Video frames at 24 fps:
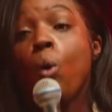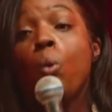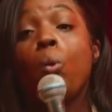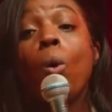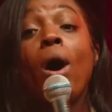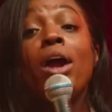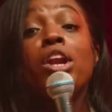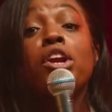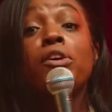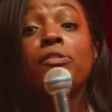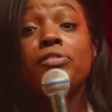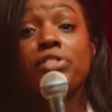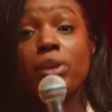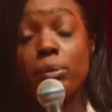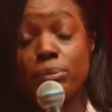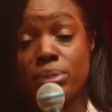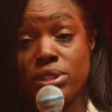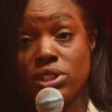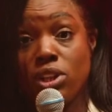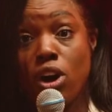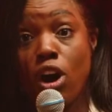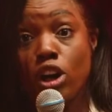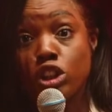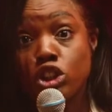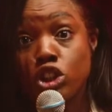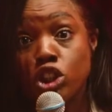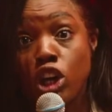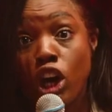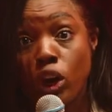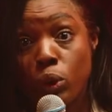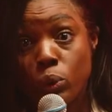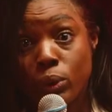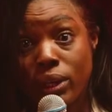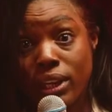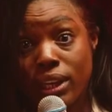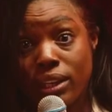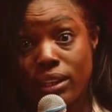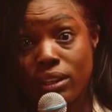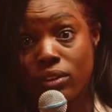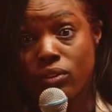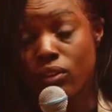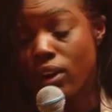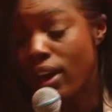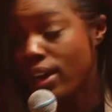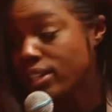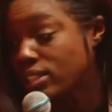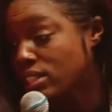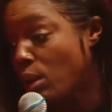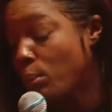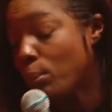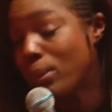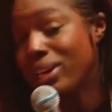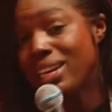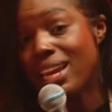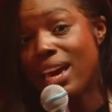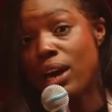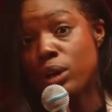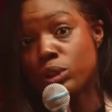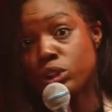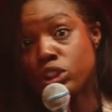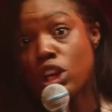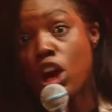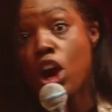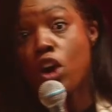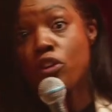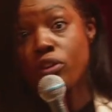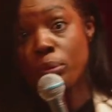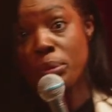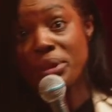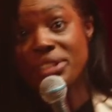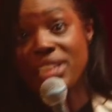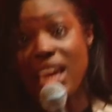One of them starts choking, right? Someone else from the